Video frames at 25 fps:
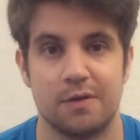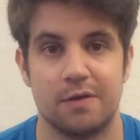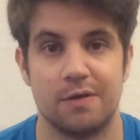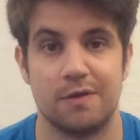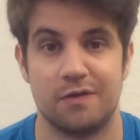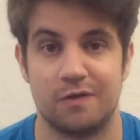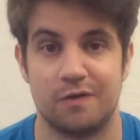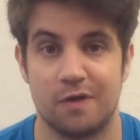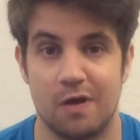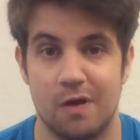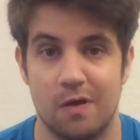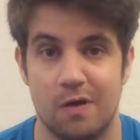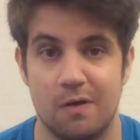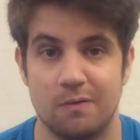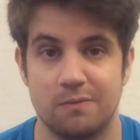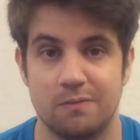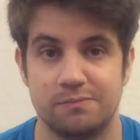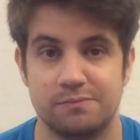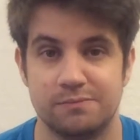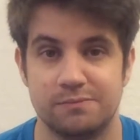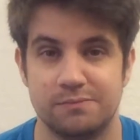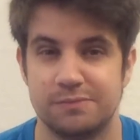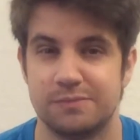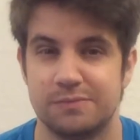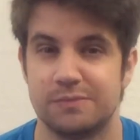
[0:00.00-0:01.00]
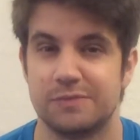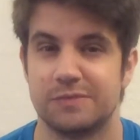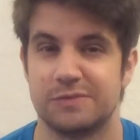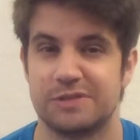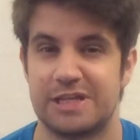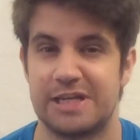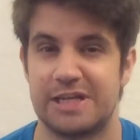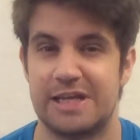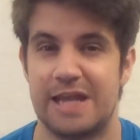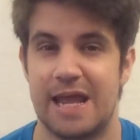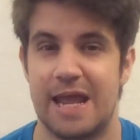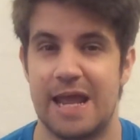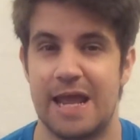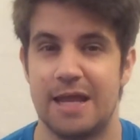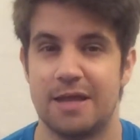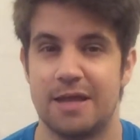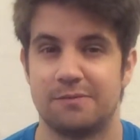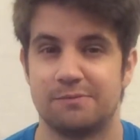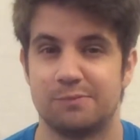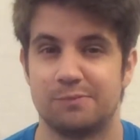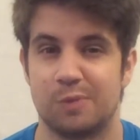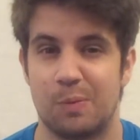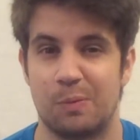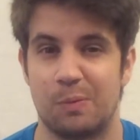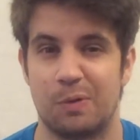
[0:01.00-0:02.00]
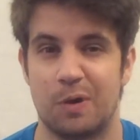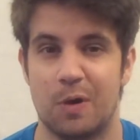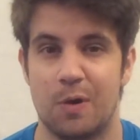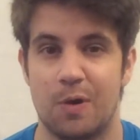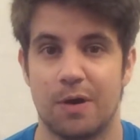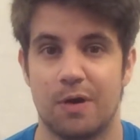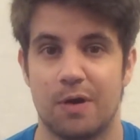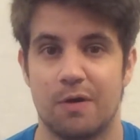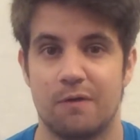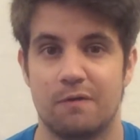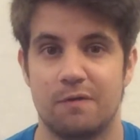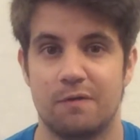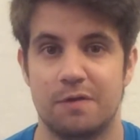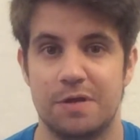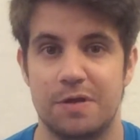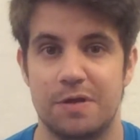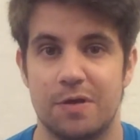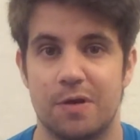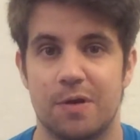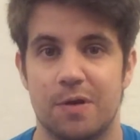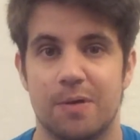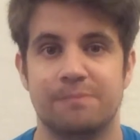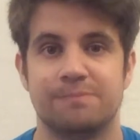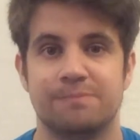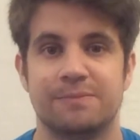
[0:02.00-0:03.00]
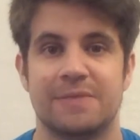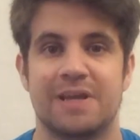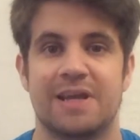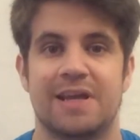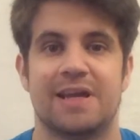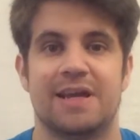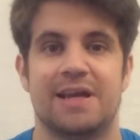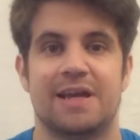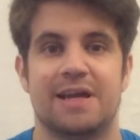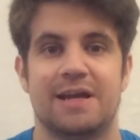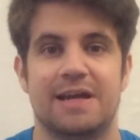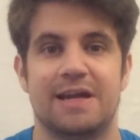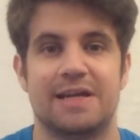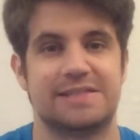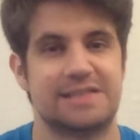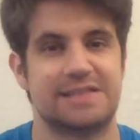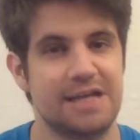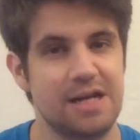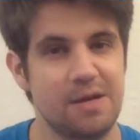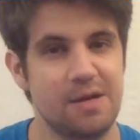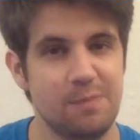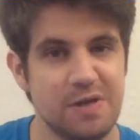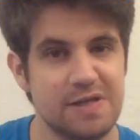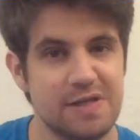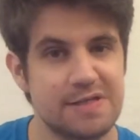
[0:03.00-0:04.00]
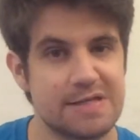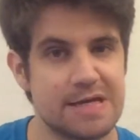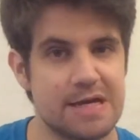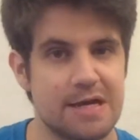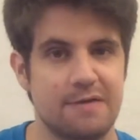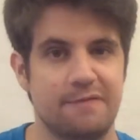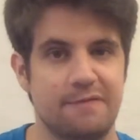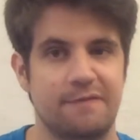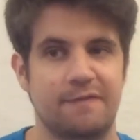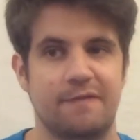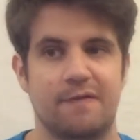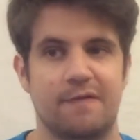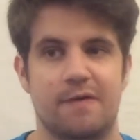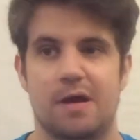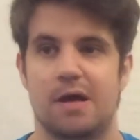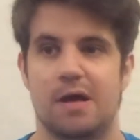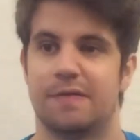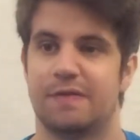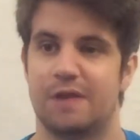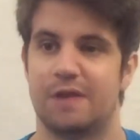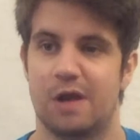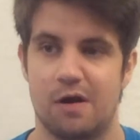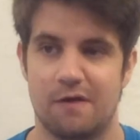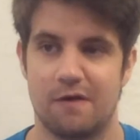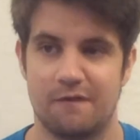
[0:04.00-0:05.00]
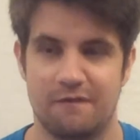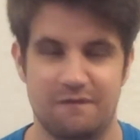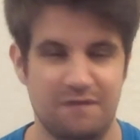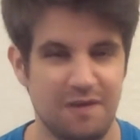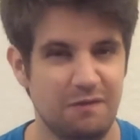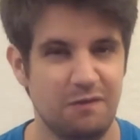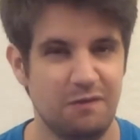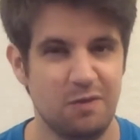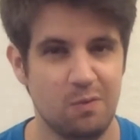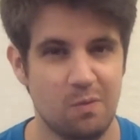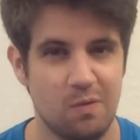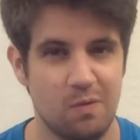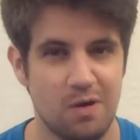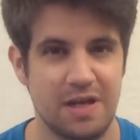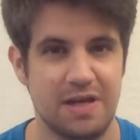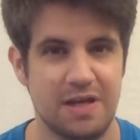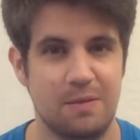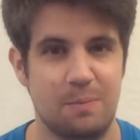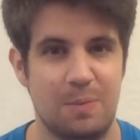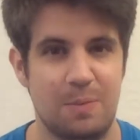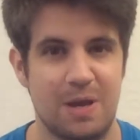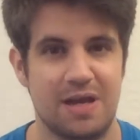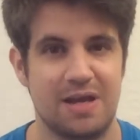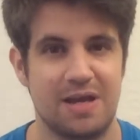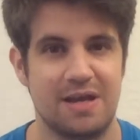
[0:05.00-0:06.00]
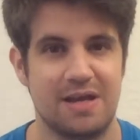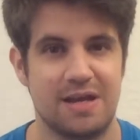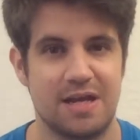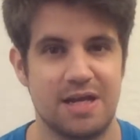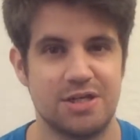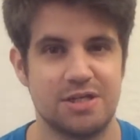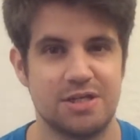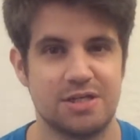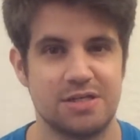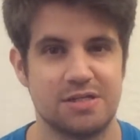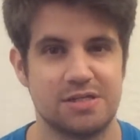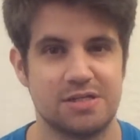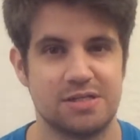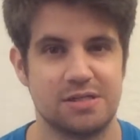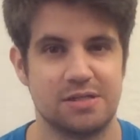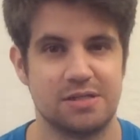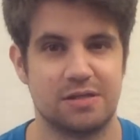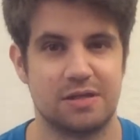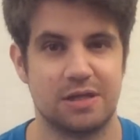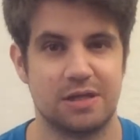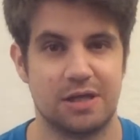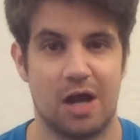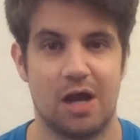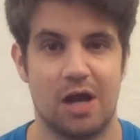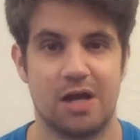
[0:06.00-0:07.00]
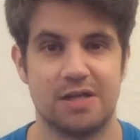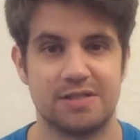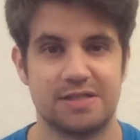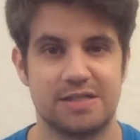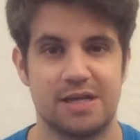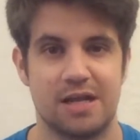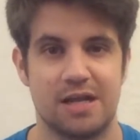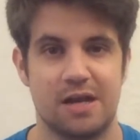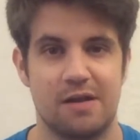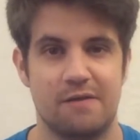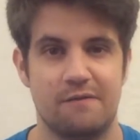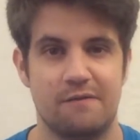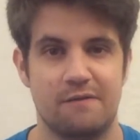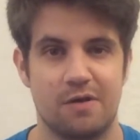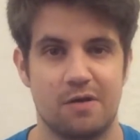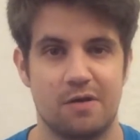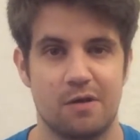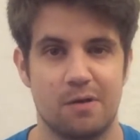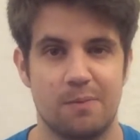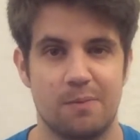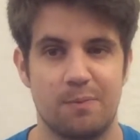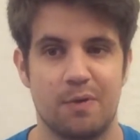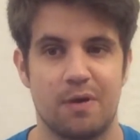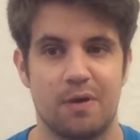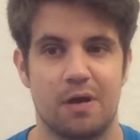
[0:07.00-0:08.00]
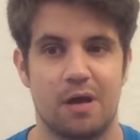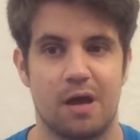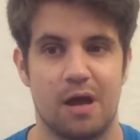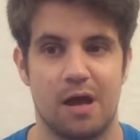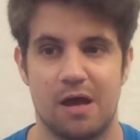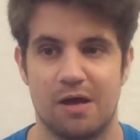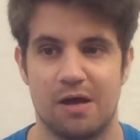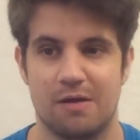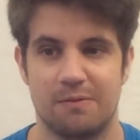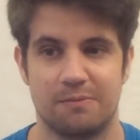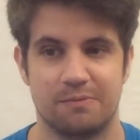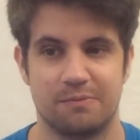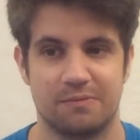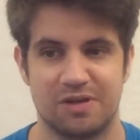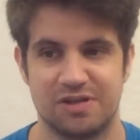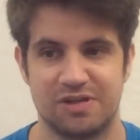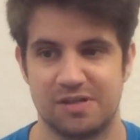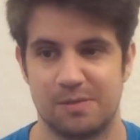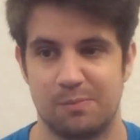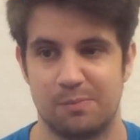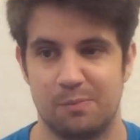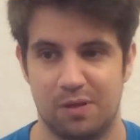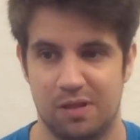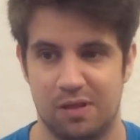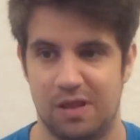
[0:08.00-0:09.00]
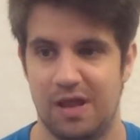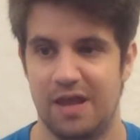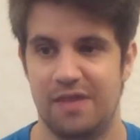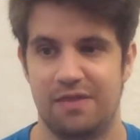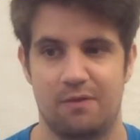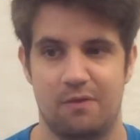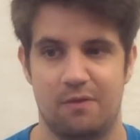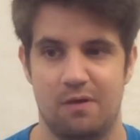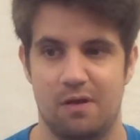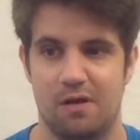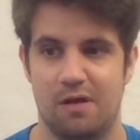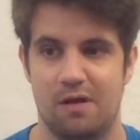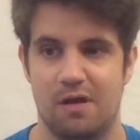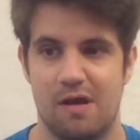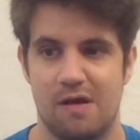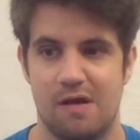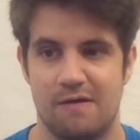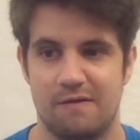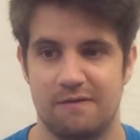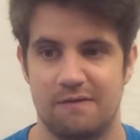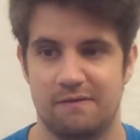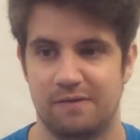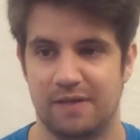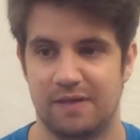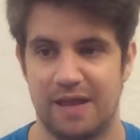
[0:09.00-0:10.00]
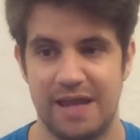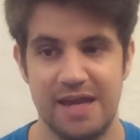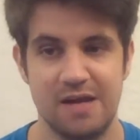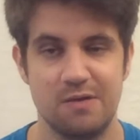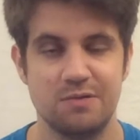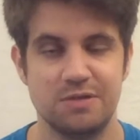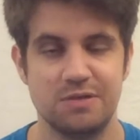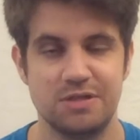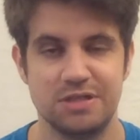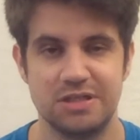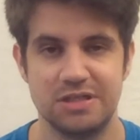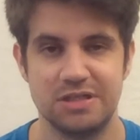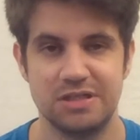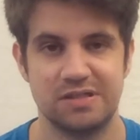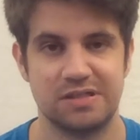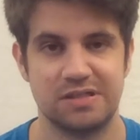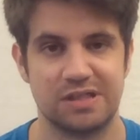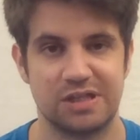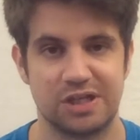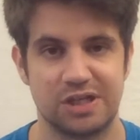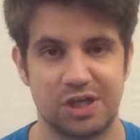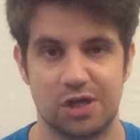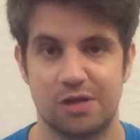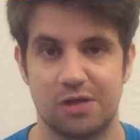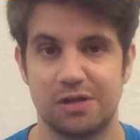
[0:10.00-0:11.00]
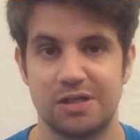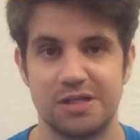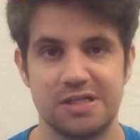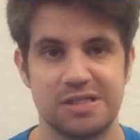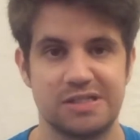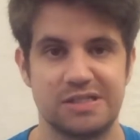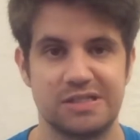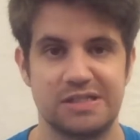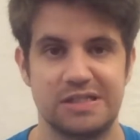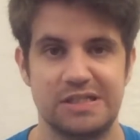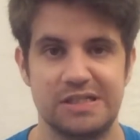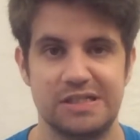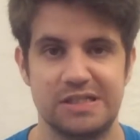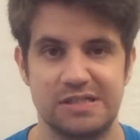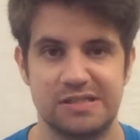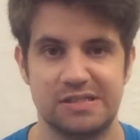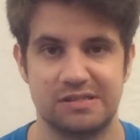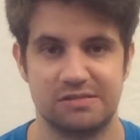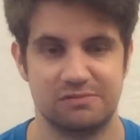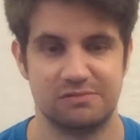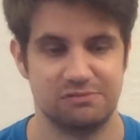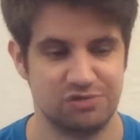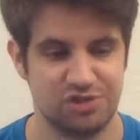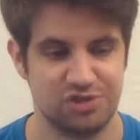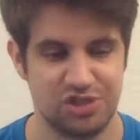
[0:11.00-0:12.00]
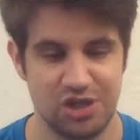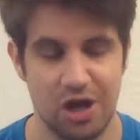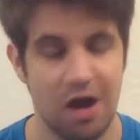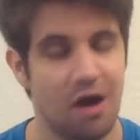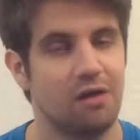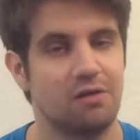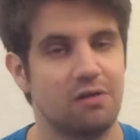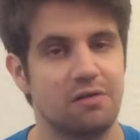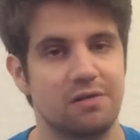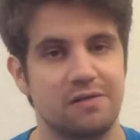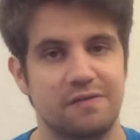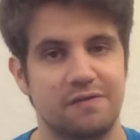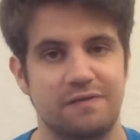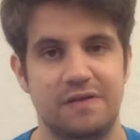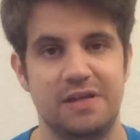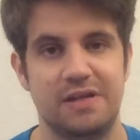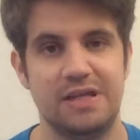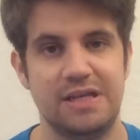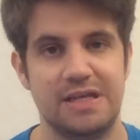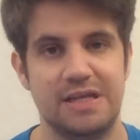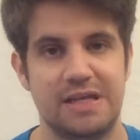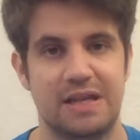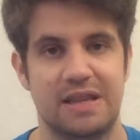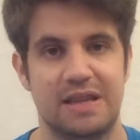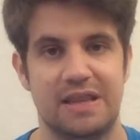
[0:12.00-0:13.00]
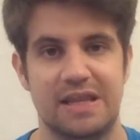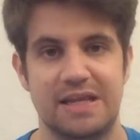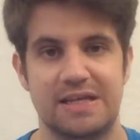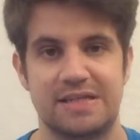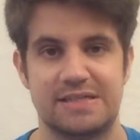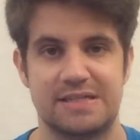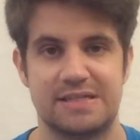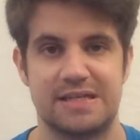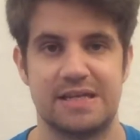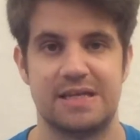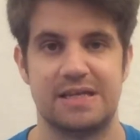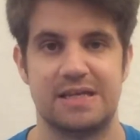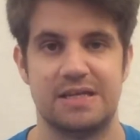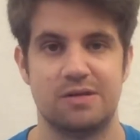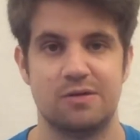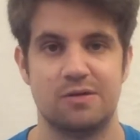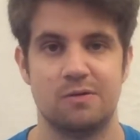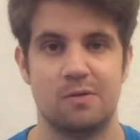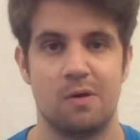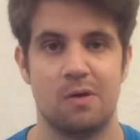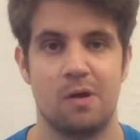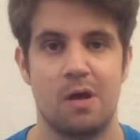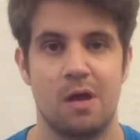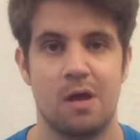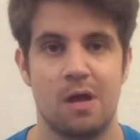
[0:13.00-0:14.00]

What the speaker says: So, today I'm going over Europe. It's going to be tough. There are 51 independent nations in the continent of Europe. There's a plethora of languages and currencies and geography and things to do,